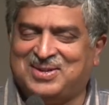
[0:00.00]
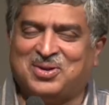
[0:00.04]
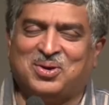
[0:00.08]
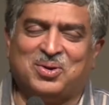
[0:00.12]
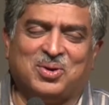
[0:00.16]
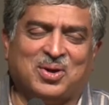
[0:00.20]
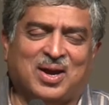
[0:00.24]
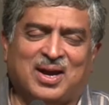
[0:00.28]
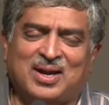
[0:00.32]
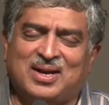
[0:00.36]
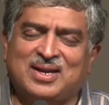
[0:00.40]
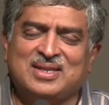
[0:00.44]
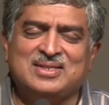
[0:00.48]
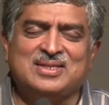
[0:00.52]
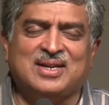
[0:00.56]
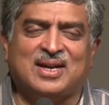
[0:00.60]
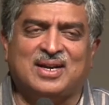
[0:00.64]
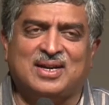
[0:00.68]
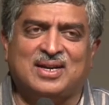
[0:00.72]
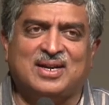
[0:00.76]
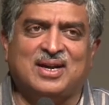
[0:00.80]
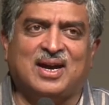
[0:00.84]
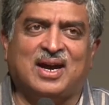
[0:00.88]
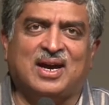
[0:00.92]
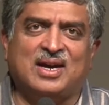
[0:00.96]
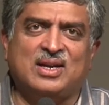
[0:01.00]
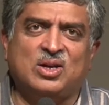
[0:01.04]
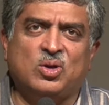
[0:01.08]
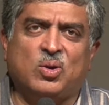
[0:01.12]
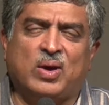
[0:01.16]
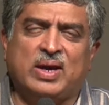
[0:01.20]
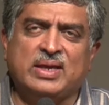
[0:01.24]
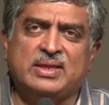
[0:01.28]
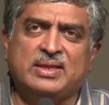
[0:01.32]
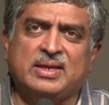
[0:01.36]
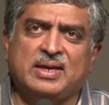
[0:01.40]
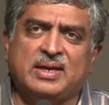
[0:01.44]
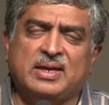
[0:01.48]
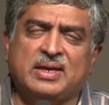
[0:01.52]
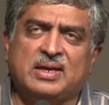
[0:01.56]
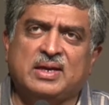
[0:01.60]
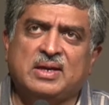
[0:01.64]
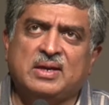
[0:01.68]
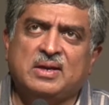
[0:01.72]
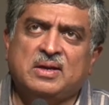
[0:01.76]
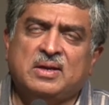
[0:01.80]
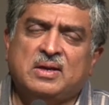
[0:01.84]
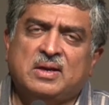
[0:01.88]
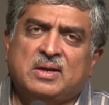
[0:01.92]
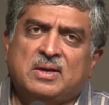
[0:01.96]
No, I understand. No, I think
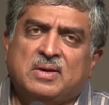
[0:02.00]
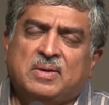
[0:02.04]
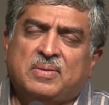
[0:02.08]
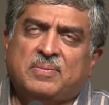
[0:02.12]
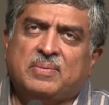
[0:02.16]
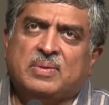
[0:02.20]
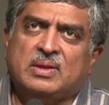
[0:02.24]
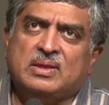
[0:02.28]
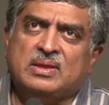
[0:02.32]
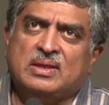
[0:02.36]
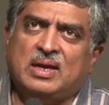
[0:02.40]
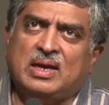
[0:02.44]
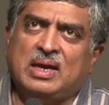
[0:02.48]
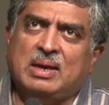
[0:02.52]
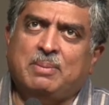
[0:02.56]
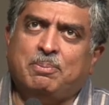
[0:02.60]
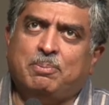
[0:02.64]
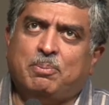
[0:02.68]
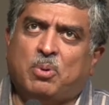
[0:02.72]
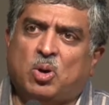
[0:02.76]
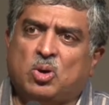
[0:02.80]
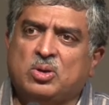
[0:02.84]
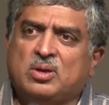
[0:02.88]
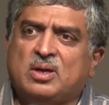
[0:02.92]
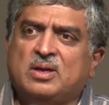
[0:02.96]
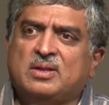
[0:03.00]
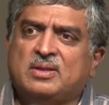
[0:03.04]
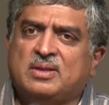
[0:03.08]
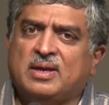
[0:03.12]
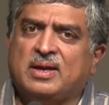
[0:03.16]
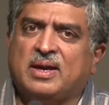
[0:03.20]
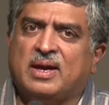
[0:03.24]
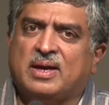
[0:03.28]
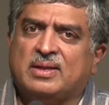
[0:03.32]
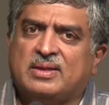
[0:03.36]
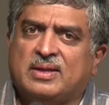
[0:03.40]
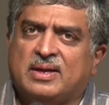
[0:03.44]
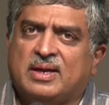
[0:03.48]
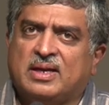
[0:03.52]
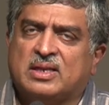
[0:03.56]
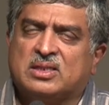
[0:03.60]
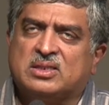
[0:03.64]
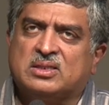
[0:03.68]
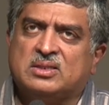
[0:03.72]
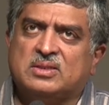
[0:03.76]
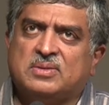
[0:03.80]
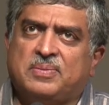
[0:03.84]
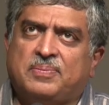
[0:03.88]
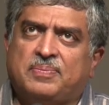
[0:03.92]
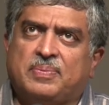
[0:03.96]
the important thing
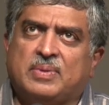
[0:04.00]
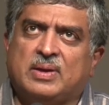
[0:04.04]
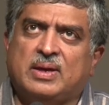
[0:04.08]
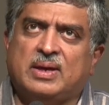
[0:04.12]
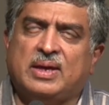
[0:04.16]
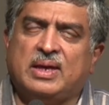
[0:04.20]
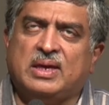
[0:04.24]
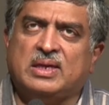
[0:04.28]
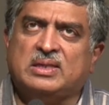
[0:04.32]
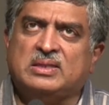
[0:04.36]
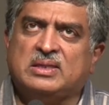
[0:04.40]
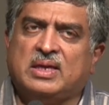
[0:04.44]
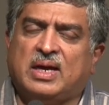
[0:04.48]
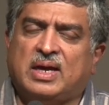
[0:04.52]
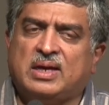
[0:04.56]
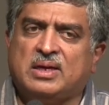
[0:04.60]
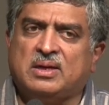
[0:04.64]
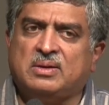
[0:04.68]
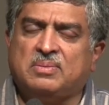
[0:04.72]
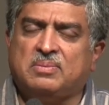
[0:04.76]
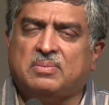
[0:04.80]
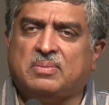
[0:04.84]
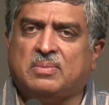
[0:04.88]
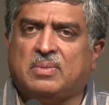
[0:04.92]
is that.